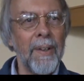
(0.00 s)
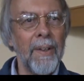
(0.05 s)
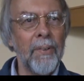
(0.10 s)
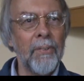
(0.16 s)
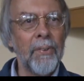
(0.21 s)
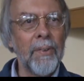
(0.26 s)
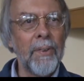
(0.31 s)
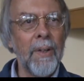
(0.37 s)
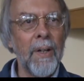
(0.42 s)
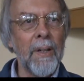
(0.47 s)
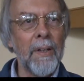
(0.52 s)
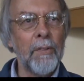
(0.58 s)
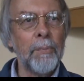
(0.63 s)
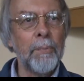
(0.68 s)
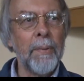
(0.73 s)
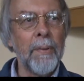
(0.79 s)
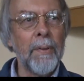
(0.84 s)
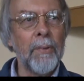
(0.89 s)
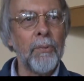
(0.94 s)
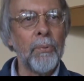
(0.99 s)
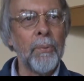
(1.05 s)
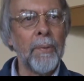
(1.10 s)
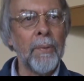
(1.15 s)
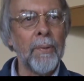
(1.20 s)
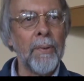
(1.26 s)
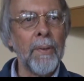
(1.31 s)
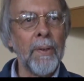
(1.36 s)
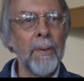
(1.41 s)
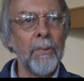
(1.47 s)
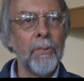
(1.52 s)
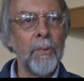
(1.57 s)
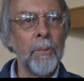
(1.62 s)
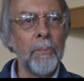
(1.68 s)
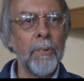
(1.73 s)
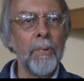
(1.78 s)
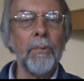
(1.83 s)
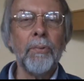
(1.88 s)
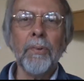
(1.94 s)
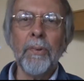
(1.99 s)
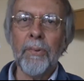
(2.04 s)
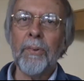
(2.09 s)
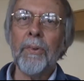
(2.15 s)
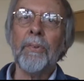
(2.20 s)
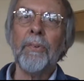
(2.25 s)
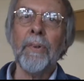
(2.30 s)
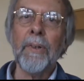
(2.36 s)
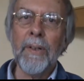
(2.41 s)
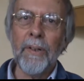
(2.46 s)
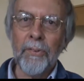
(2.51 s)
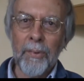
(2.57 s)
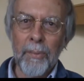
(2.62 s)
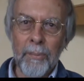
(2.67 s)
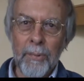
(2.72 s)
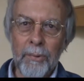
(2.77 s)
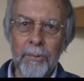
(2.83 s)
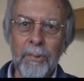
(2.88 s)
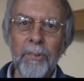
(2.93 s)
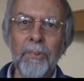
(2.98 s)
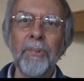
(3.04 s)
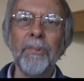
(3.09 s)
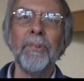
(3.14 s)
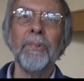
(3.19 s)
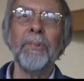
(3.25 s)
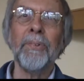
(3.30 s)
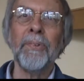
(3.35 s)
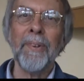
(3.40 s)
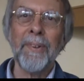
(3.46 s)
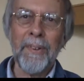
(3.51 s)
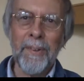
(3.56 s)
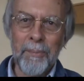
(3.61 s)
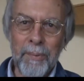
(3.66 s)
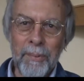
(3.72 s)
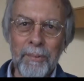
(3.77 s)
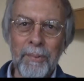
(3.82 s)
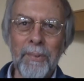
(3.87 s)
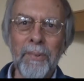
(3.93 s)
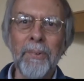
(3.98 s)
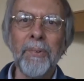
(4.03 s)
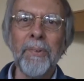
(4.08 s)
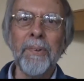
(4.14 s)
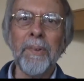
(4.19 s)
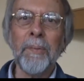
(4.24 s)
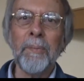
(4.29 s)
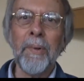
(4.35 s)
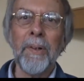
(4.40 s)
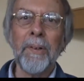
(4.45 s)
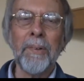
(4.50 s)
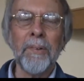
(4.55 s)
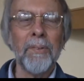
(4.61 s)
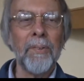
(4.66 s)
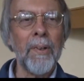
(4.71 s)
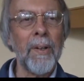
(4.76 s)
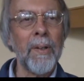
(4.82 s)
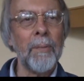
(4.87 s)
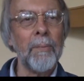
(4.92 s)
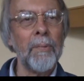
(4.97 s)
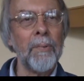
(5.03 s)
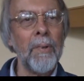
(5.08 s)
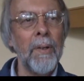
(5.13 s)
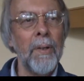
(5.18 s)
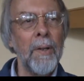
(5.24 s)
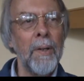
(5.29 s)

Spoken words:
as a kind of place where the ancient mysteries is an ancient mystery school that can be renewed in modern times.